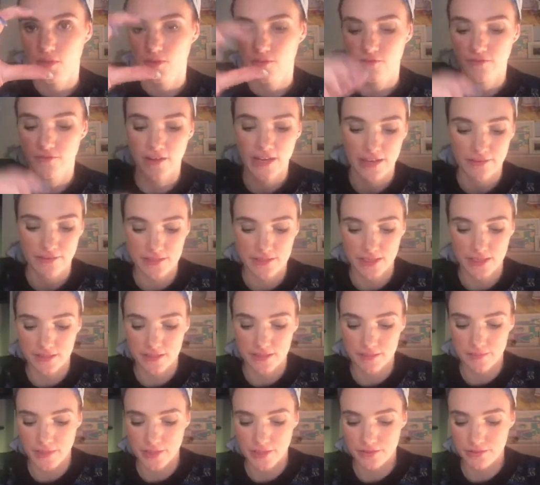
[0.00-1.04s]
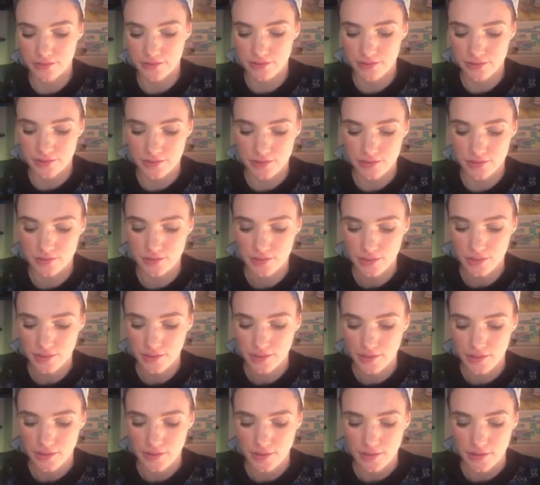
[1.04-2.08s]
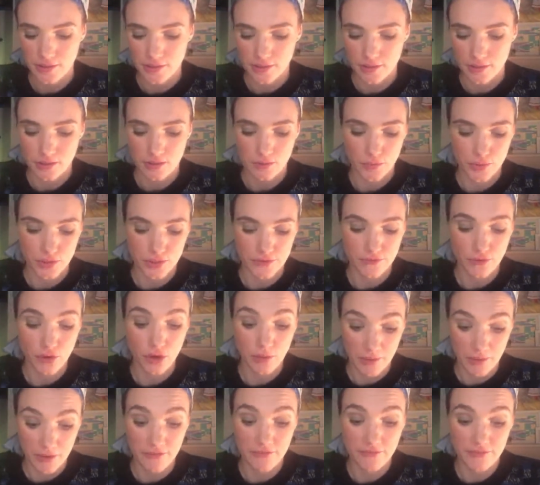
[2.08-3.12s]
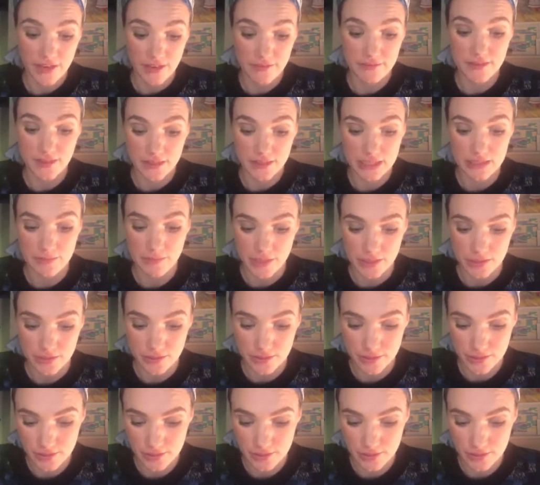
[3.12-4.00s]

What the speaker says: 5 centimeters when you've got about 5 centimeters